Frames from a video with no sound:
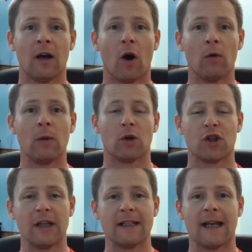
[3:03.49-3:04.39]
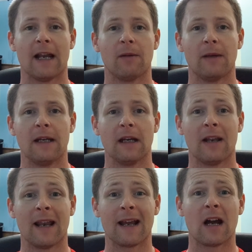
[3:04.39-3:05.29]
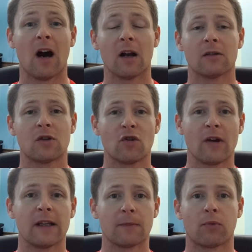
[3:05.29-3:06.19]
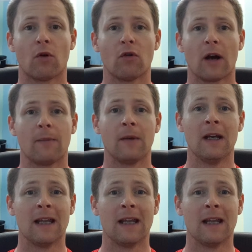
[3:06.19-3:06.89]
only what she's telling me, and then I can't create the program